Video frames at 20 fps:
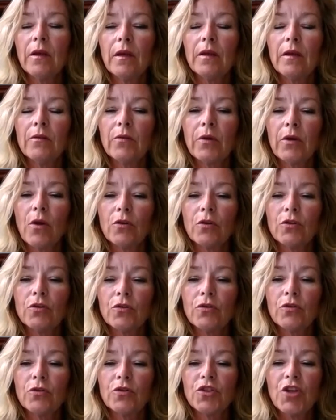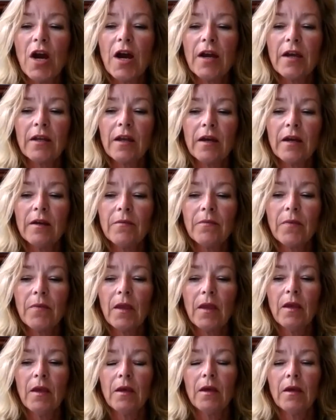regard to China
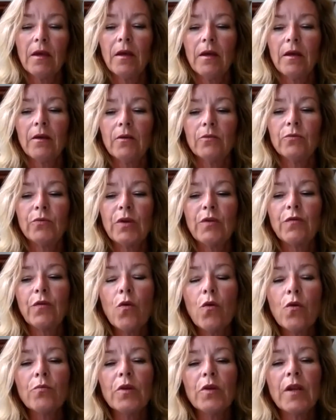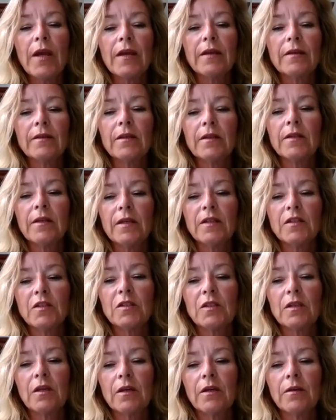reformulated
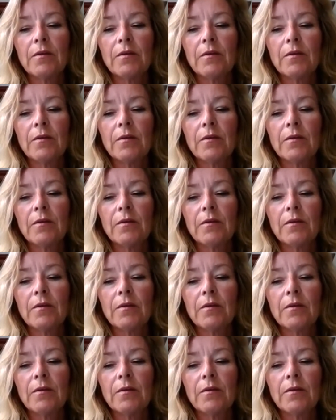its